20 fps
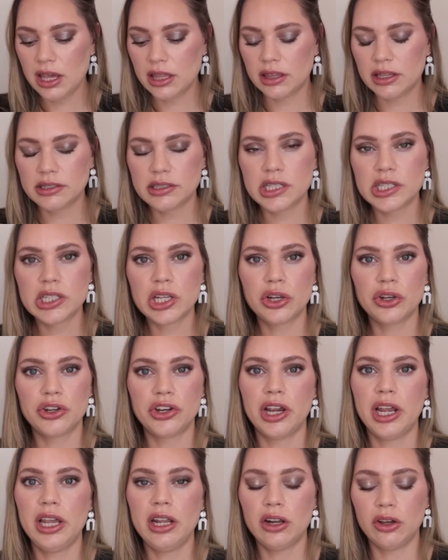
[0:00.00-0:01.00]
This is a
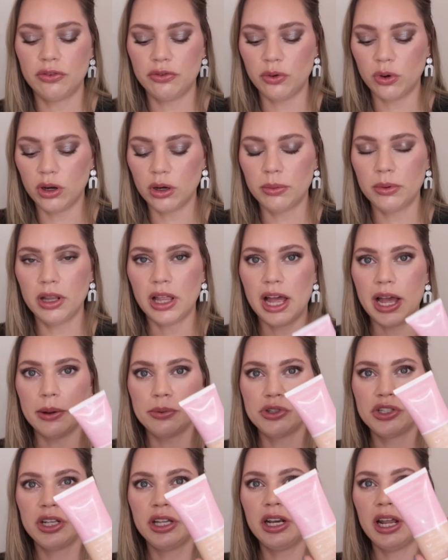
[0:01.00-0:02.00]
great affordable
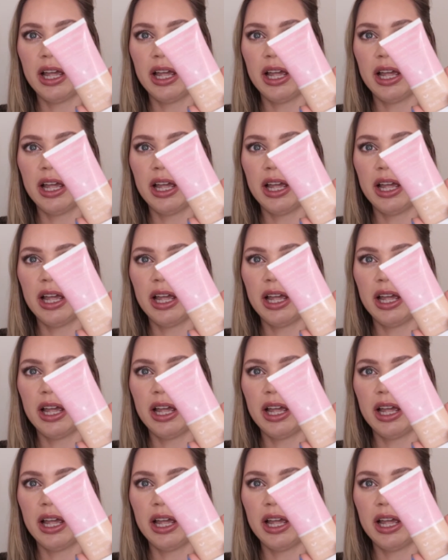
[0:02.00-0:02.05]
option.